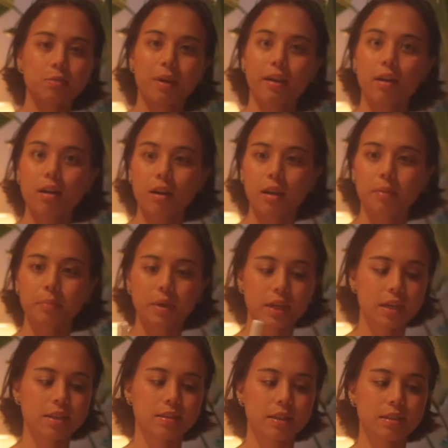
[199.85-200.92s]
why I got it,
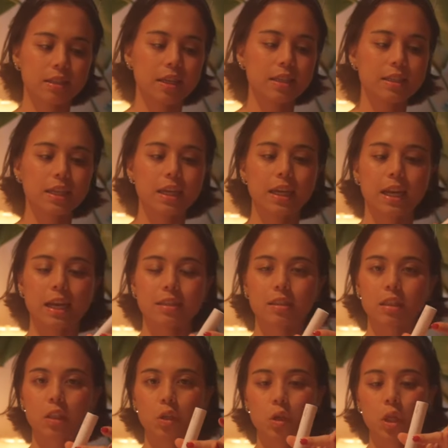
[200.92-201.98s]
because it's easy, it has a
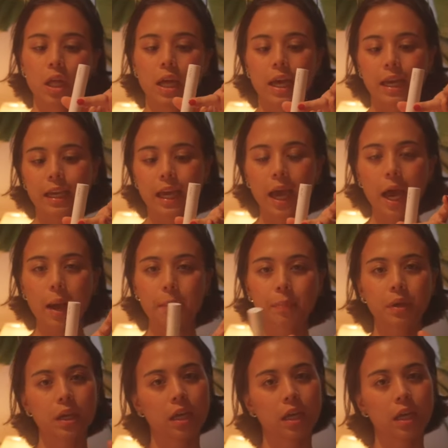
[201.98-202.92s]
little cap.